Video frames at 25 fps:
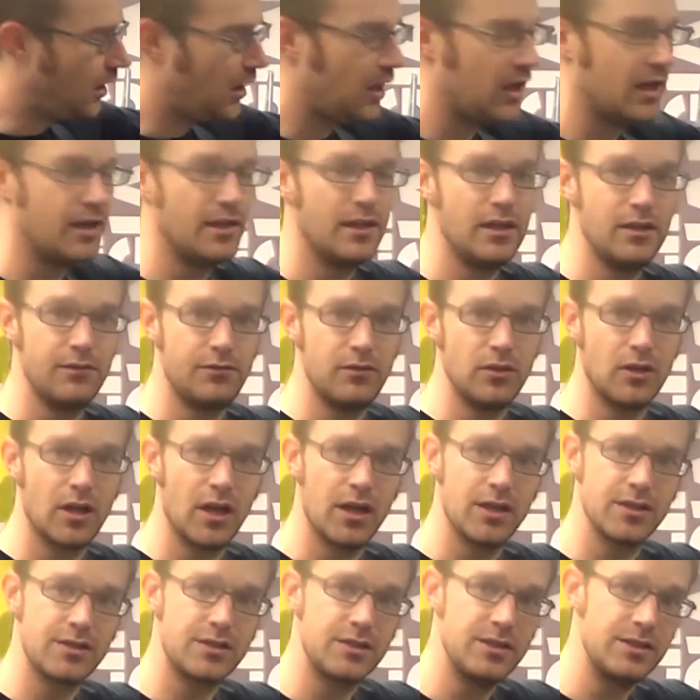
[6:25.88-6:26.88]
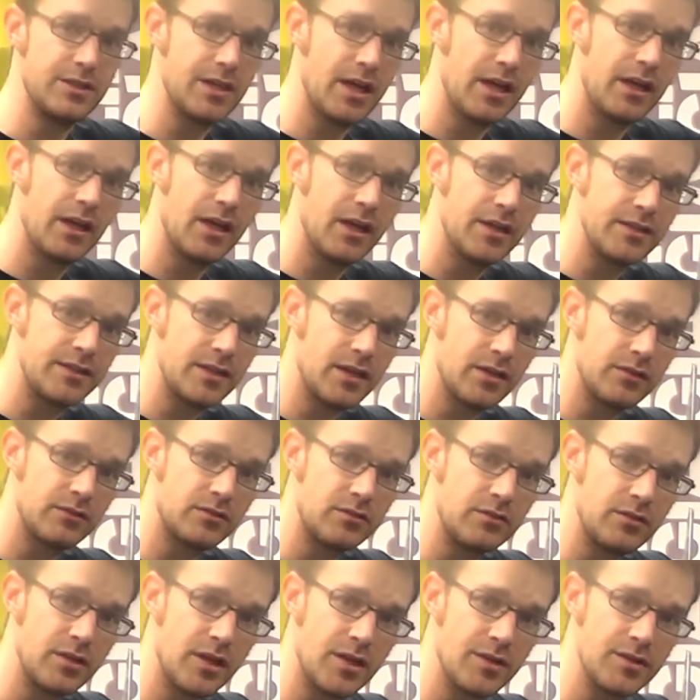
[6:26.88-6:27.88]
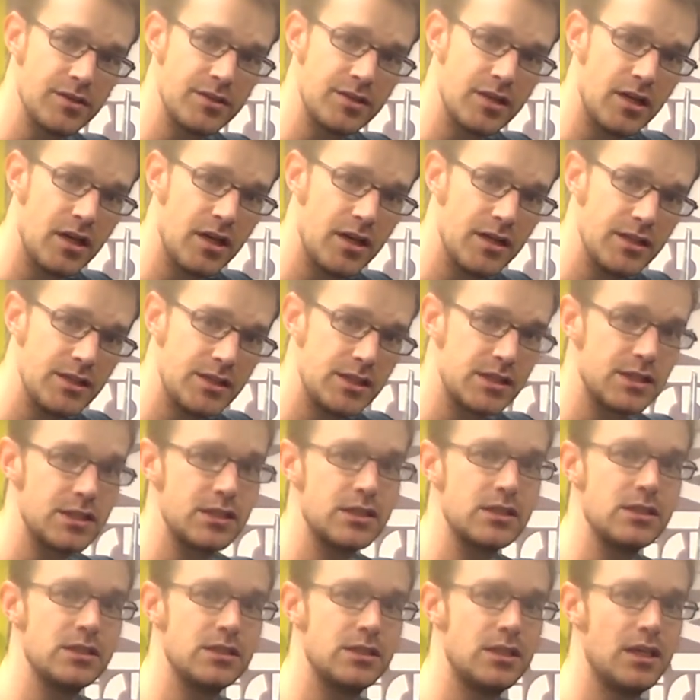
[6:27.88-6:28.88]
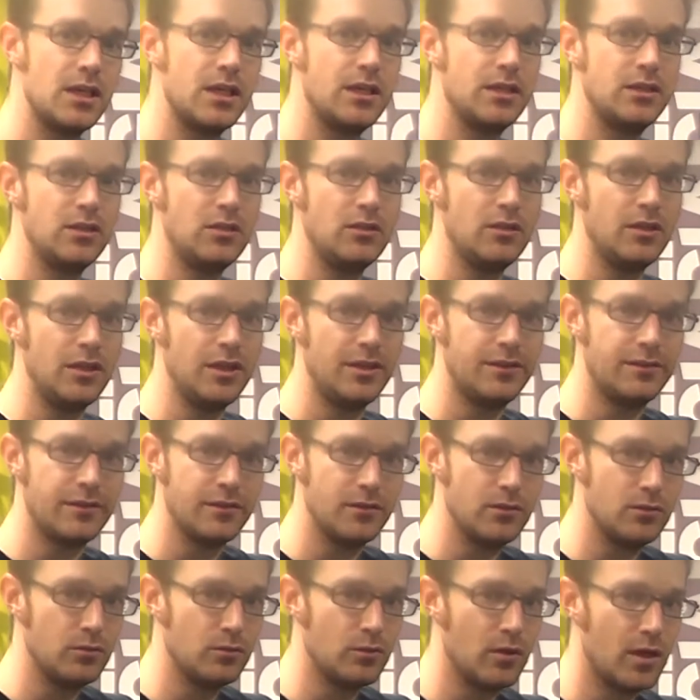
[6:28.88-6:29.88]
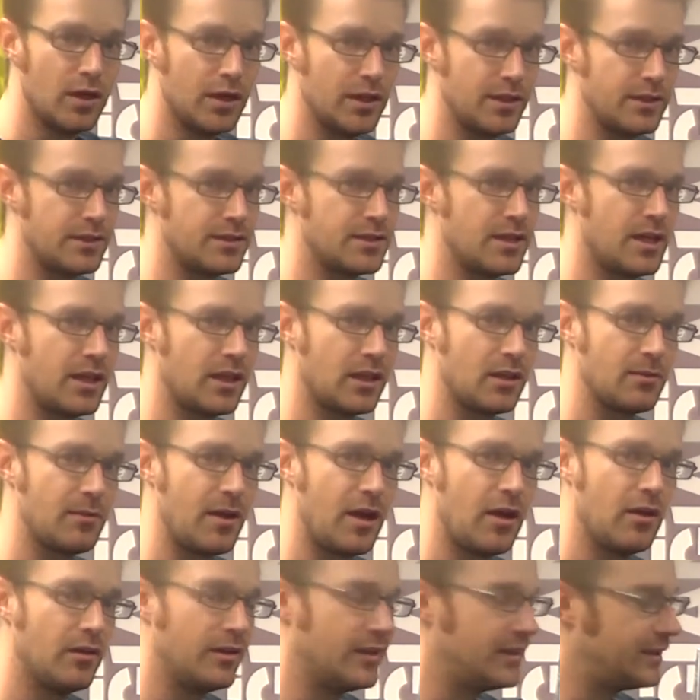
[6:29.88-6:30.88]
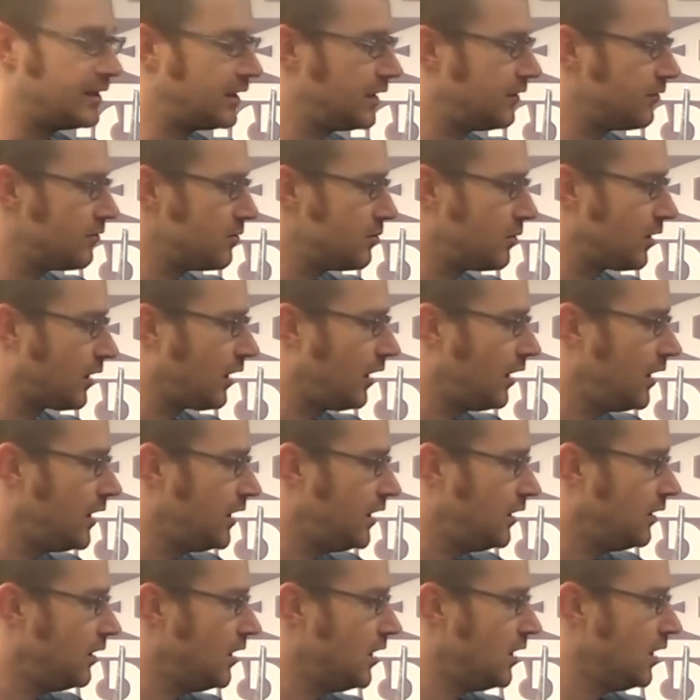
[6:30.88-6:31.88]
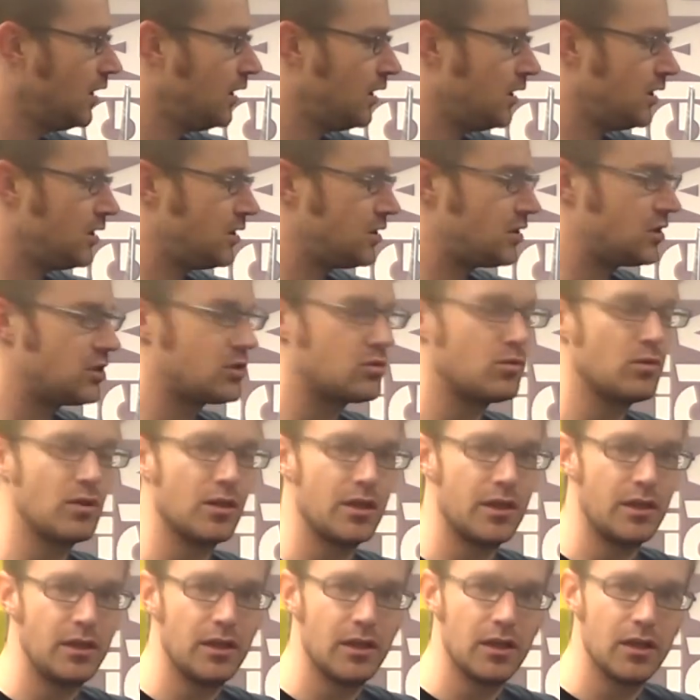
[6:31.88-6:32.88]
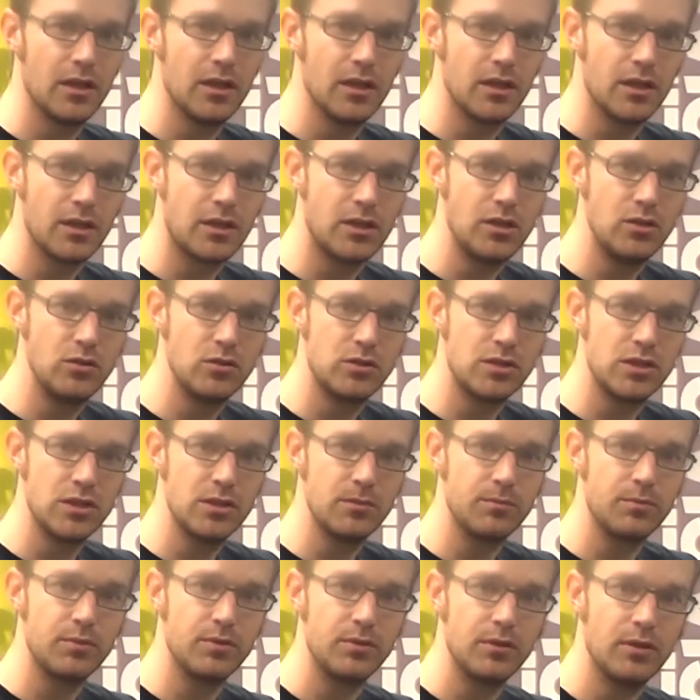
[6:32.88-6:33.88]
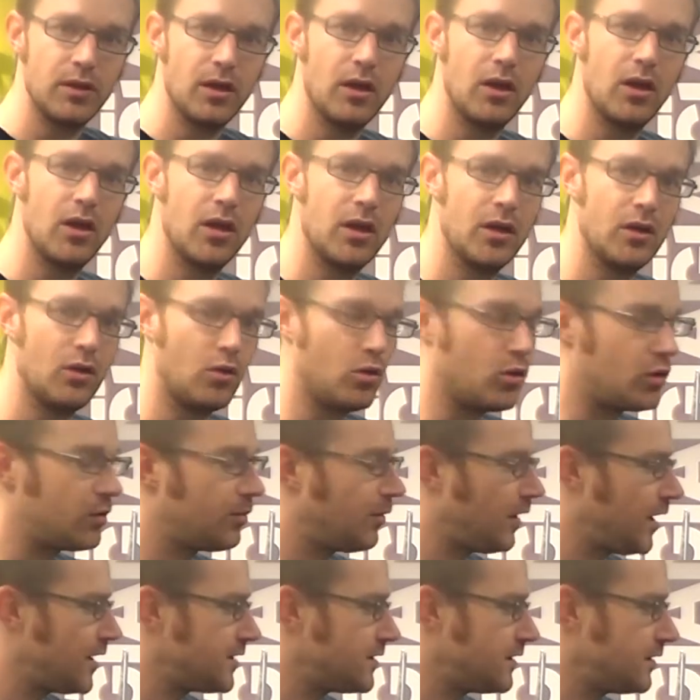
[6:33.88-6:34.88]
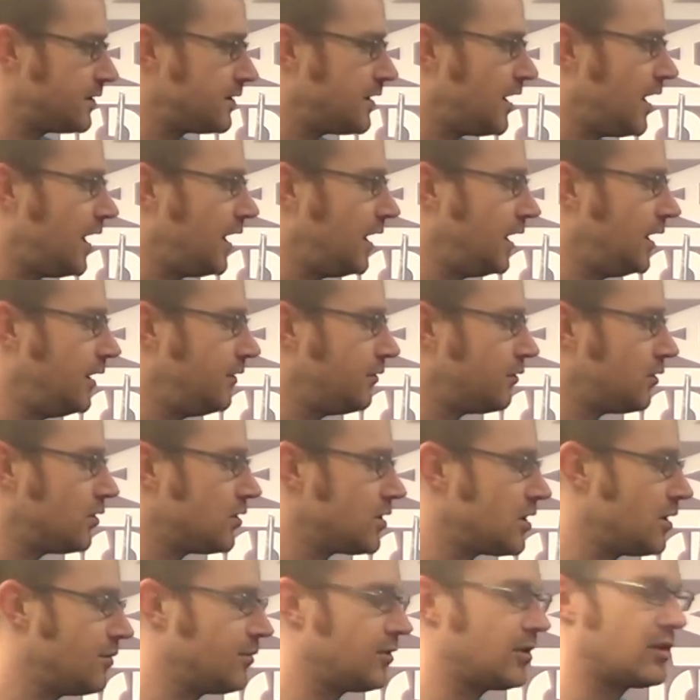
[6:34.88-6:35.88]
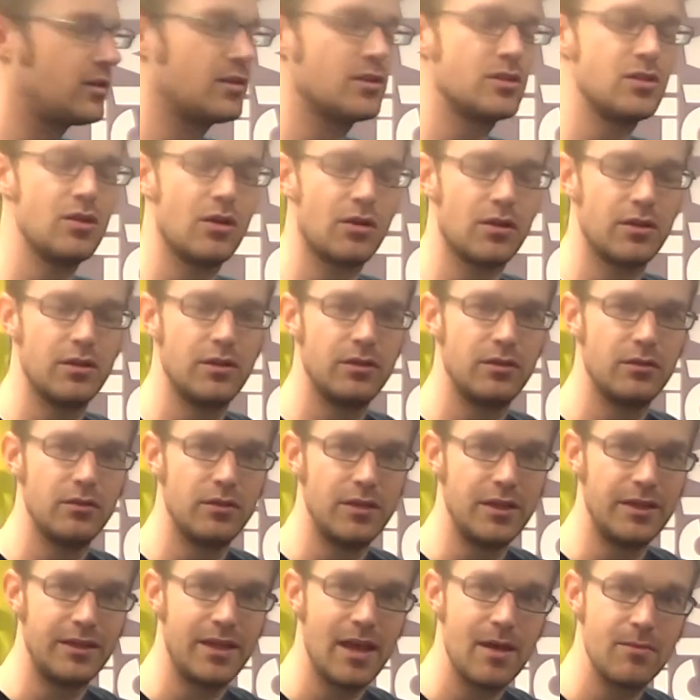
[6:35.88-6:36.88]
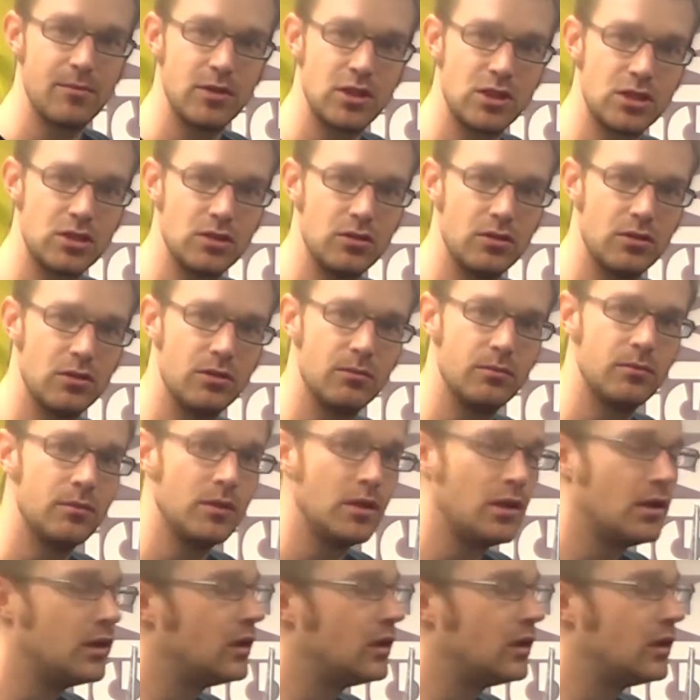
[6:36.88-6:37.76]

and if you can't see daylight down through the other side, then you need to take them out and give them a clean, just with a Q-tip or a plastic tire lever or something that's not going to do any damage to them.